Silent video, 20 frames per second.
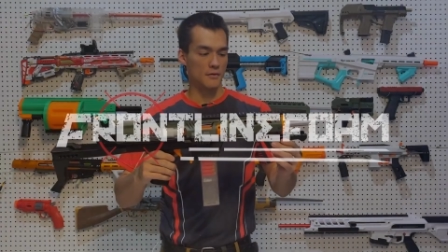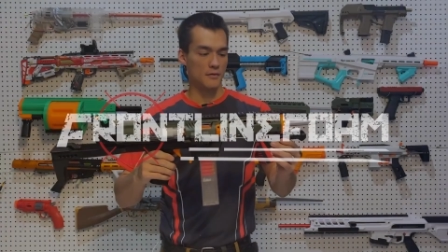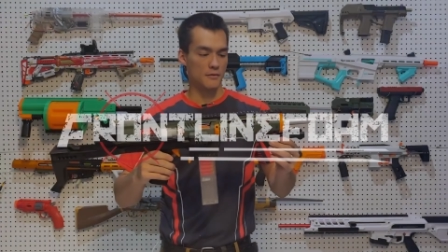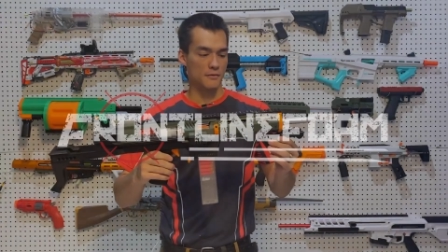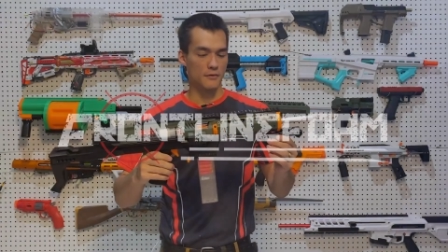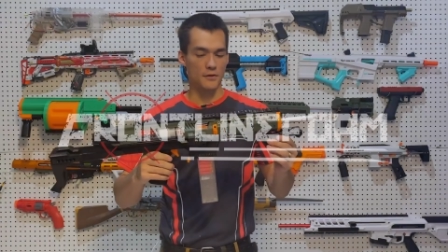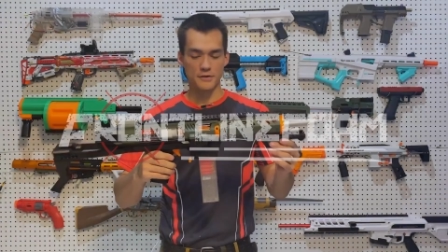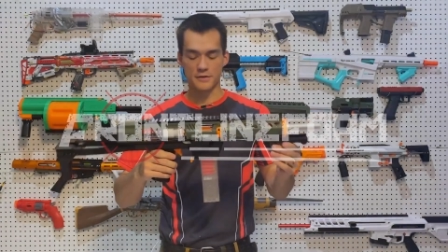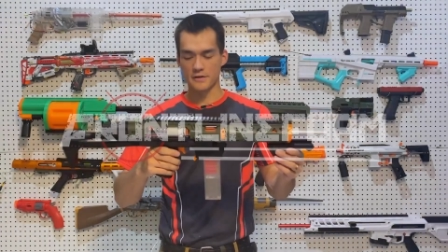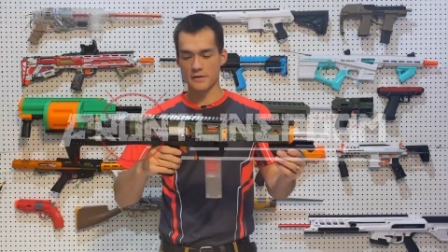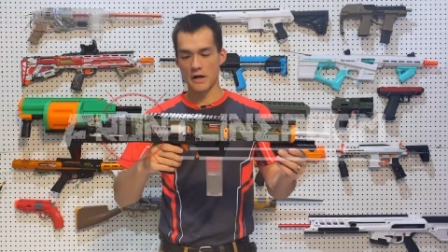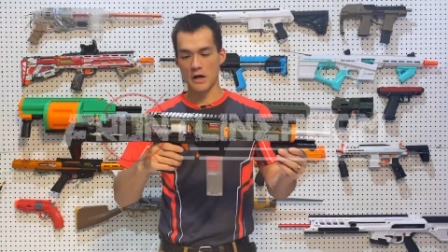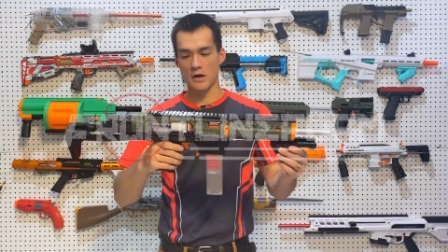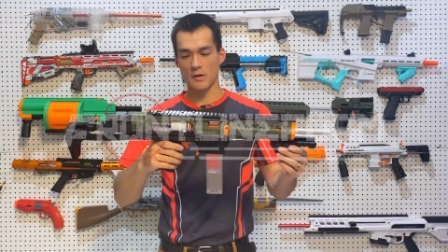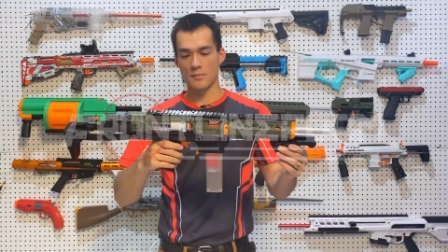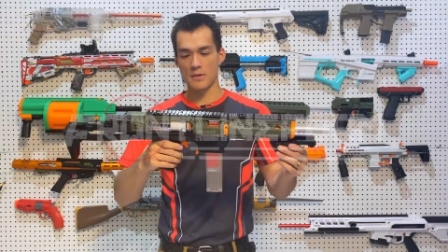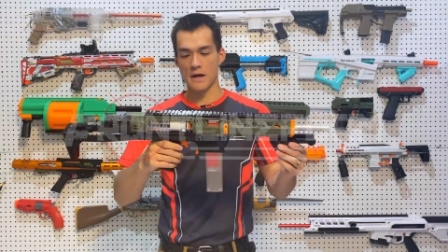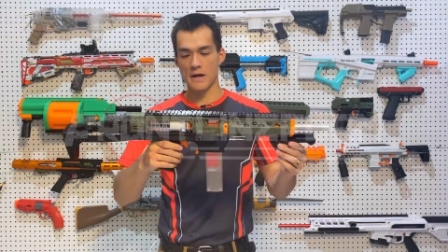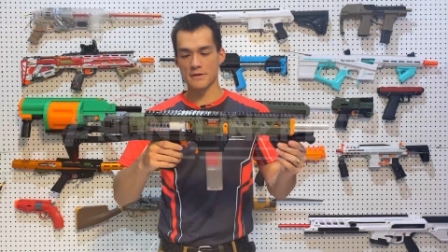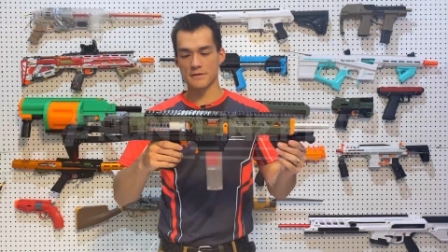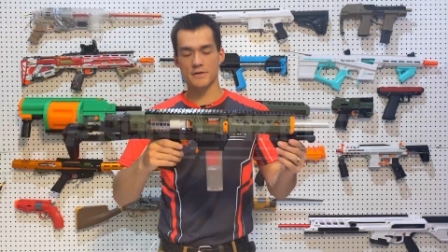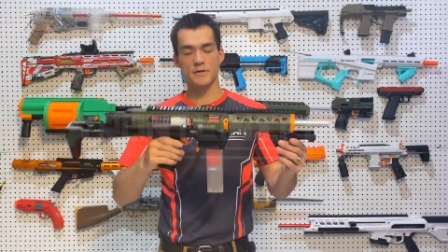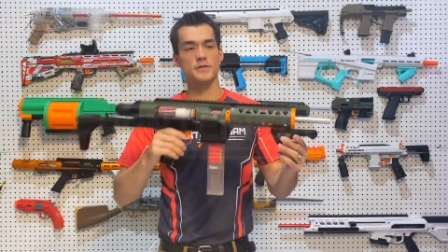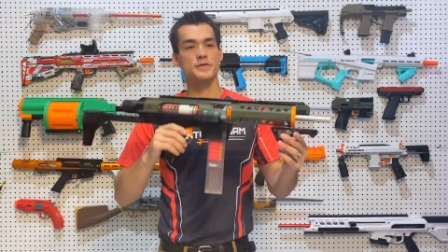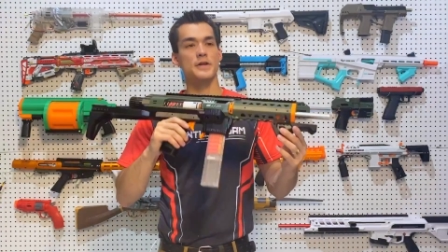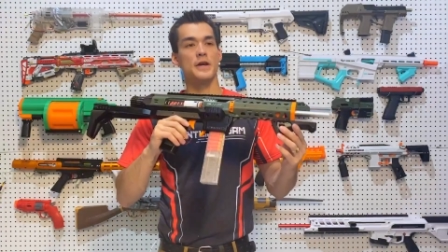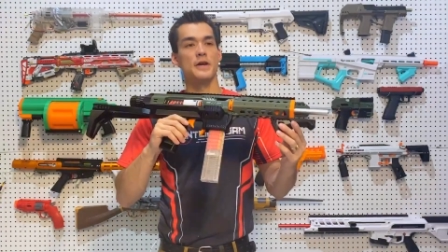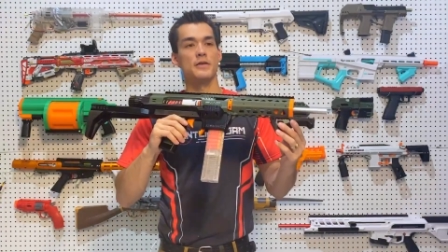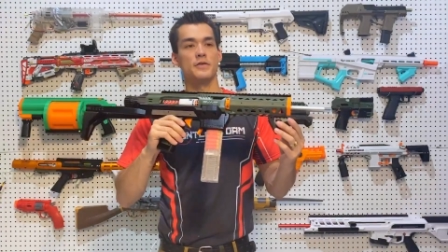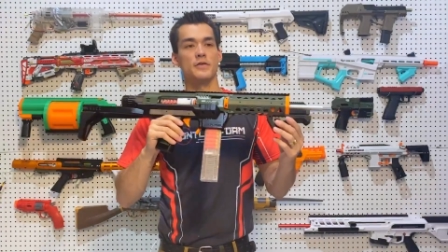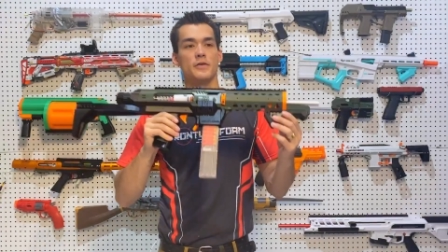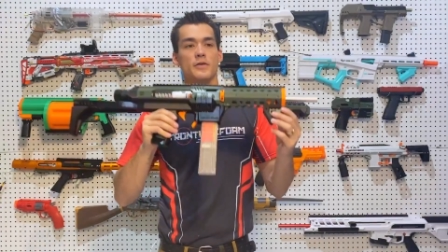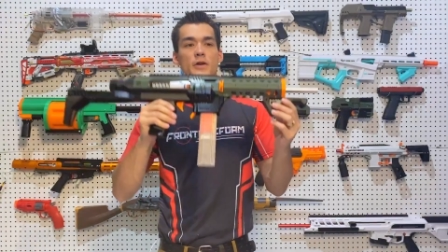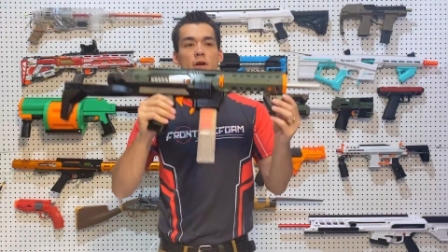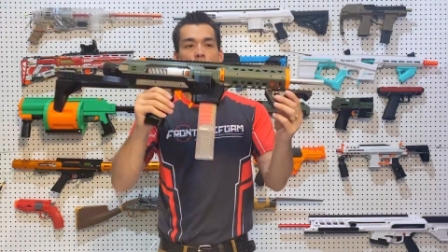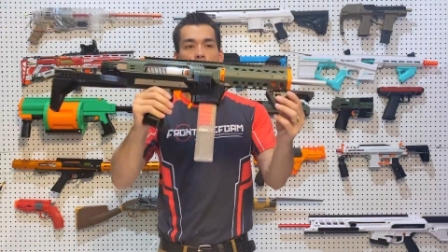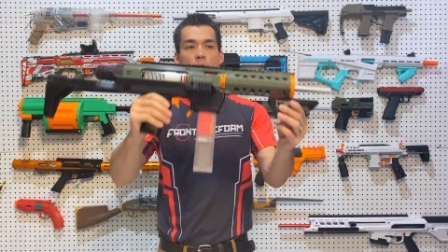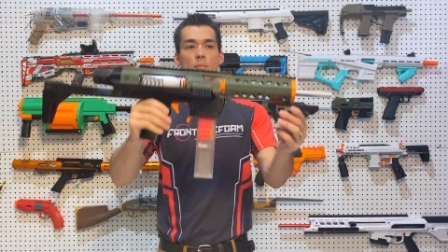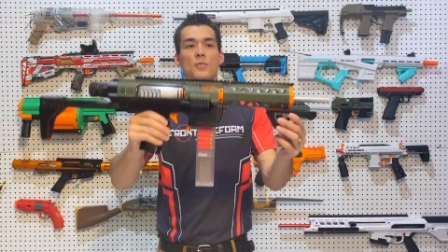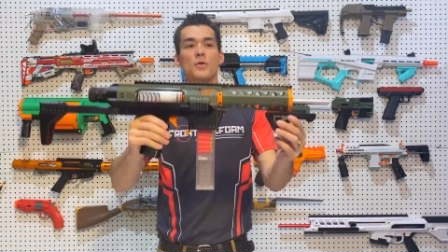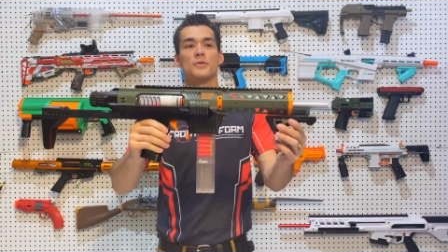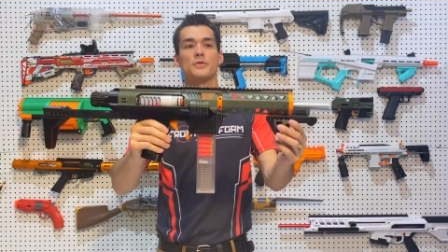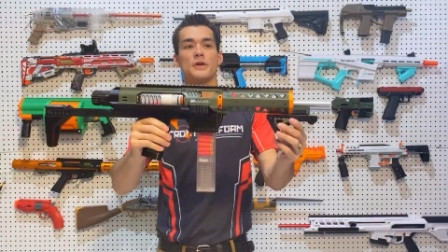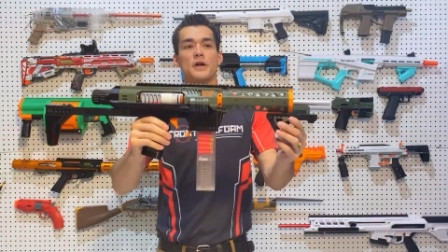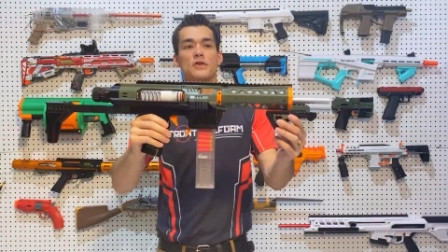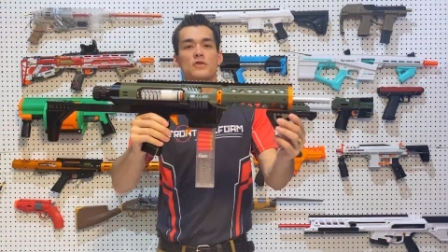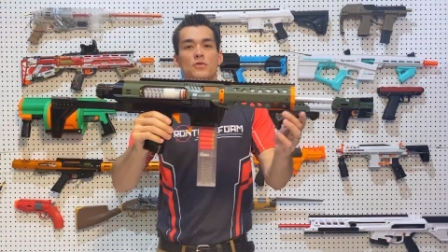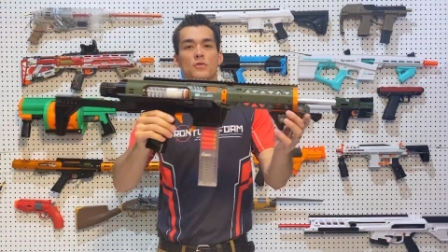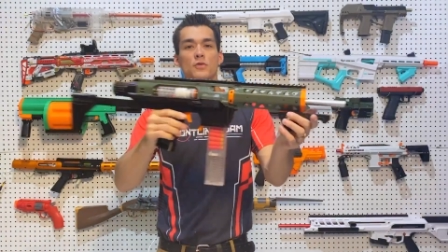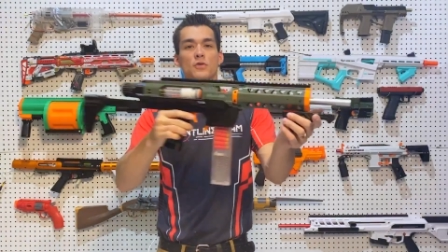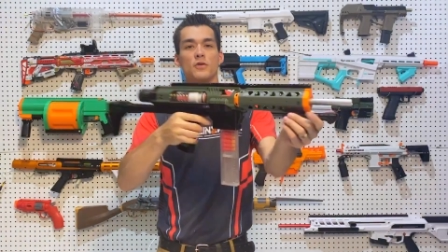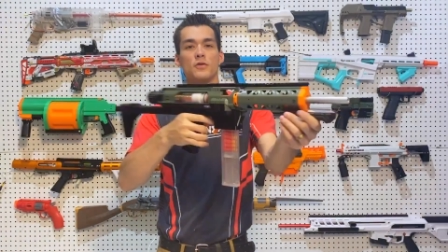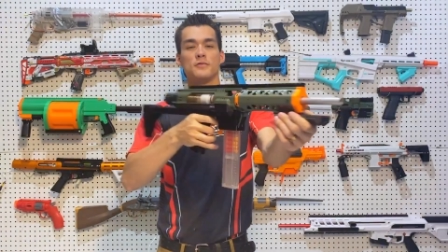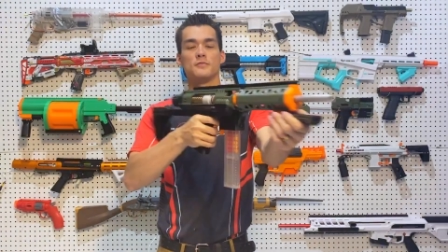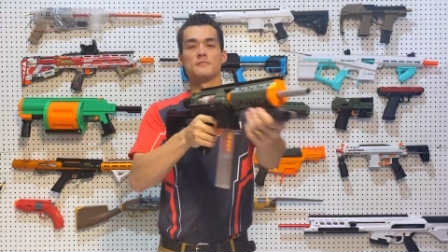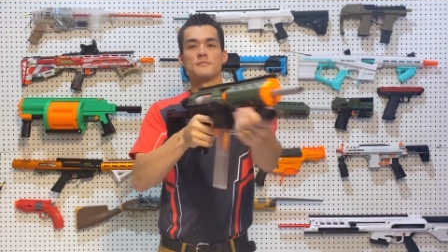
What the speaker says: versatile blasters, enter the Multitool.